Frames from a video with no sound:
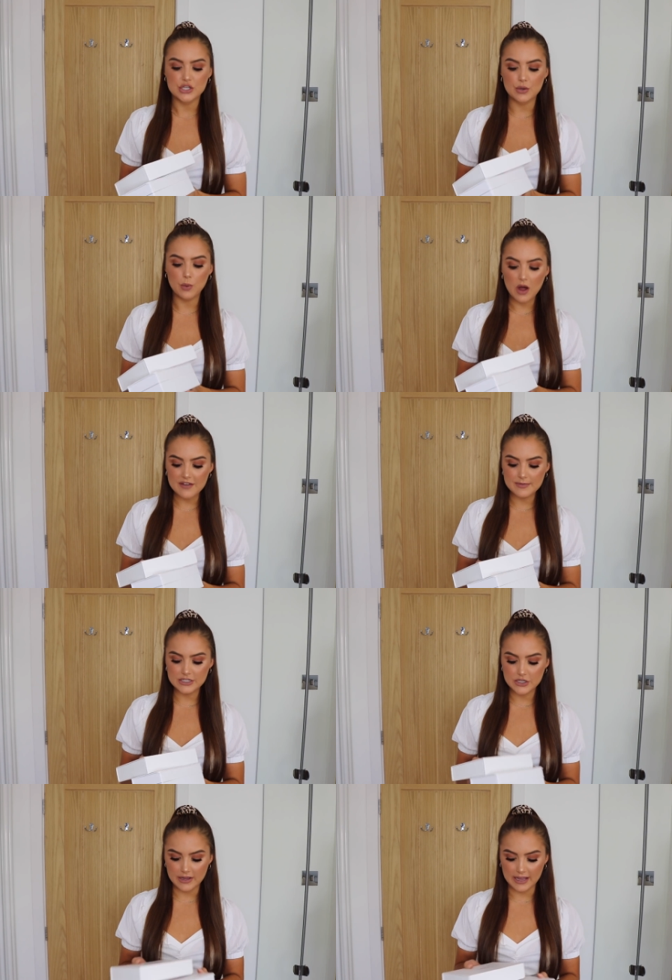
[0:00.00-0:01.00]
So what I've been
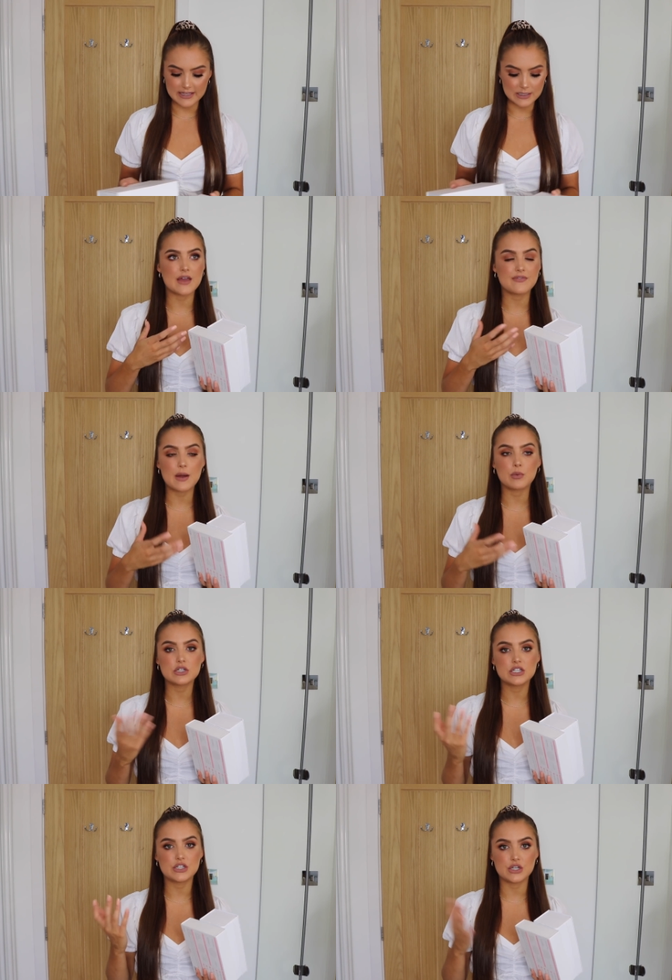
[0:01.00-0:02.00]
doing is, if I
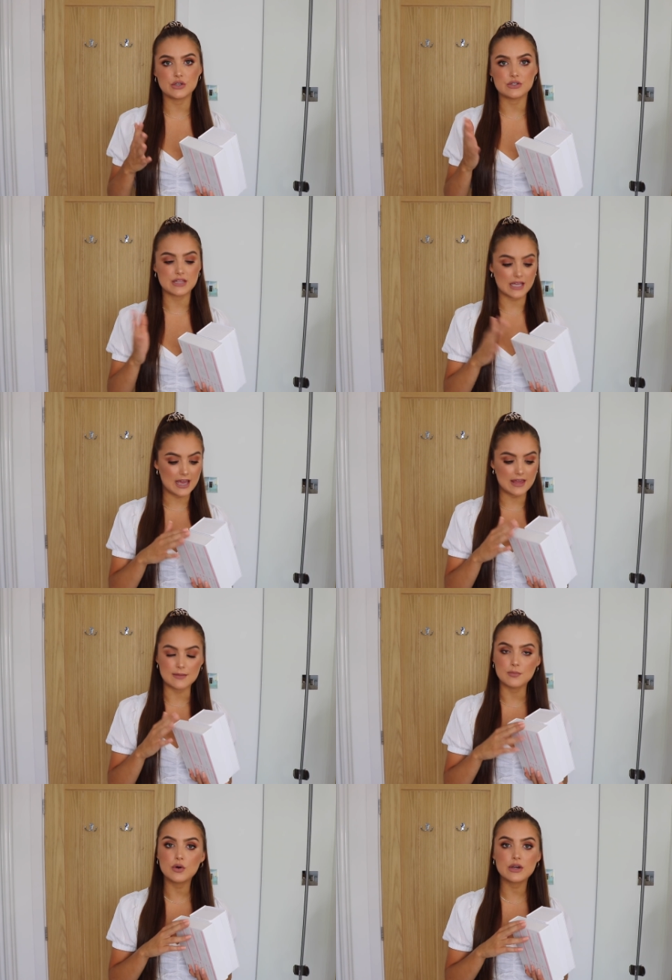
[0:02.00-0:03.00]
wanted to use the kit in
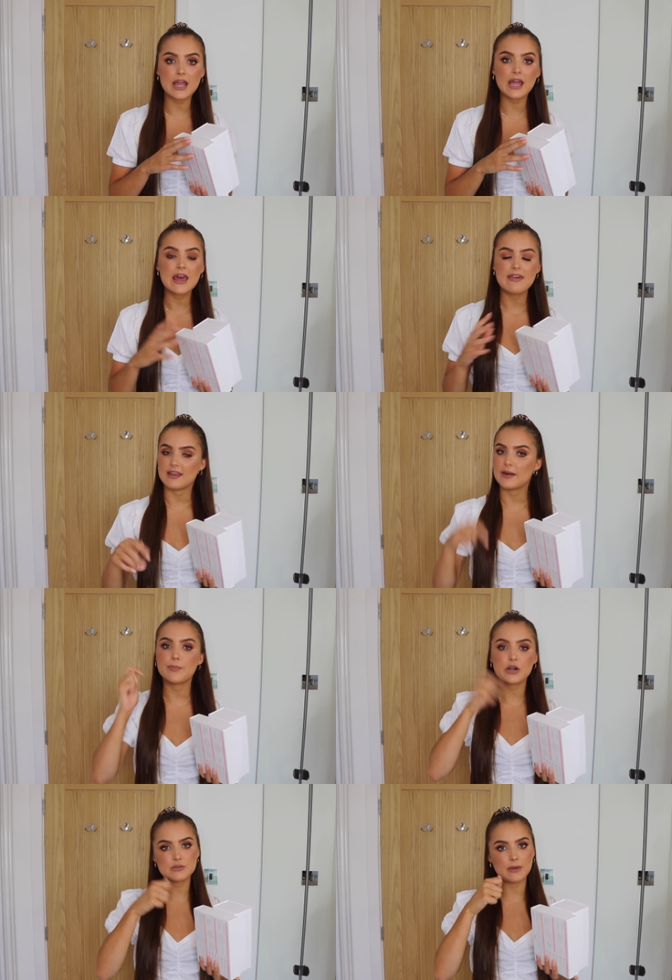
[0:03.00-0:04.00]
the morning, then I
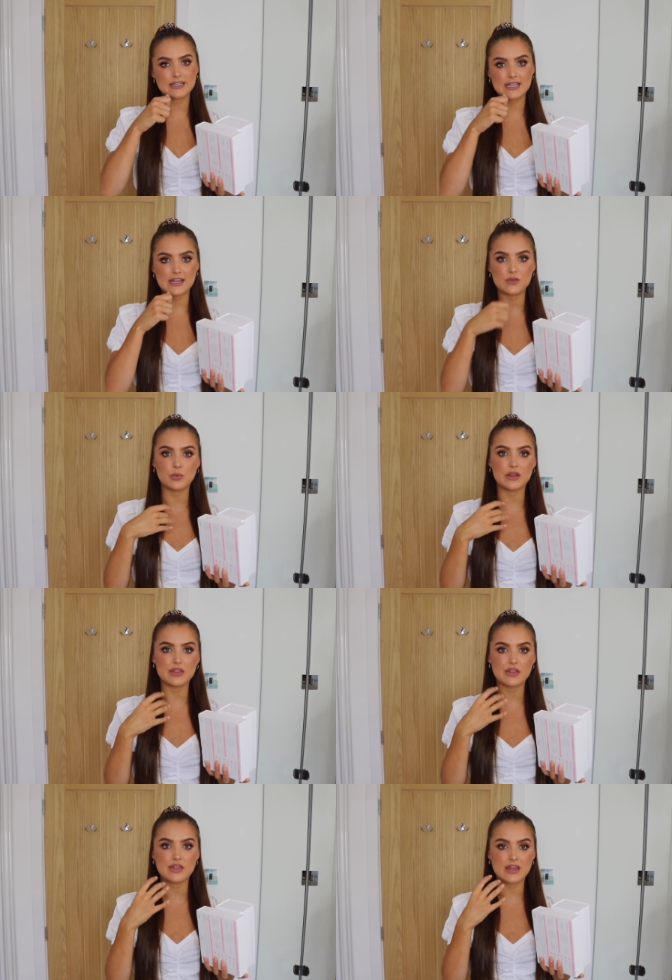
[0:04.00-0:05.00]
brush my teeth
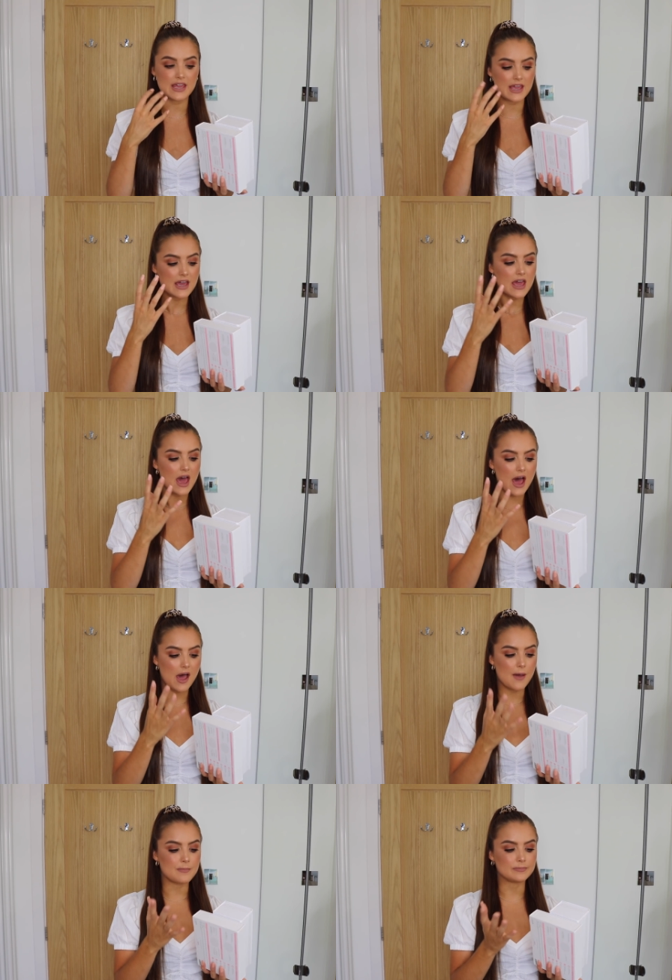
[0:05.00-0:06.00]
with the
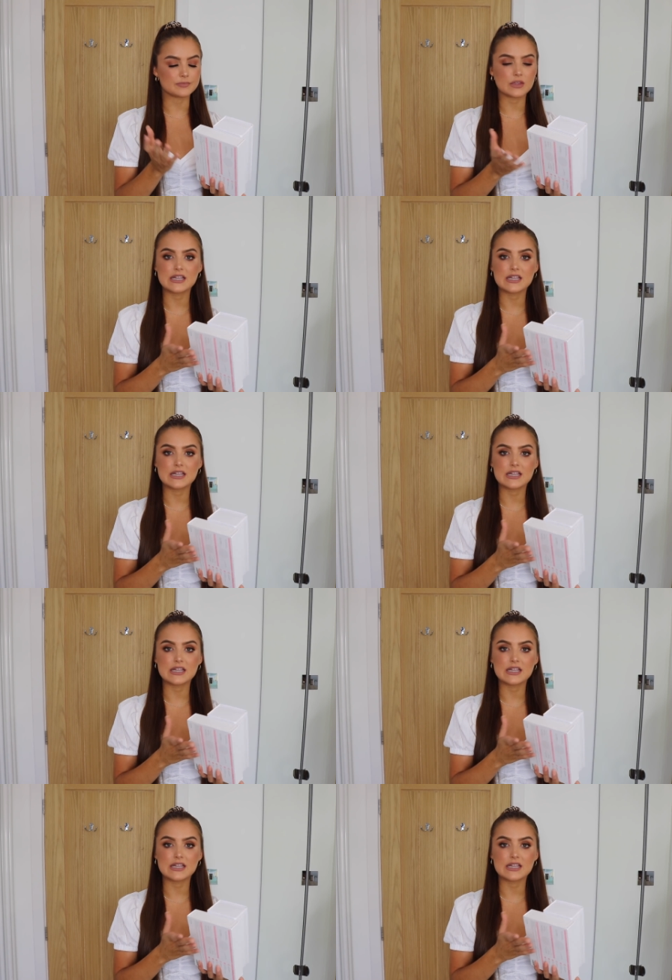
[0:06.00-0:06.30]
um,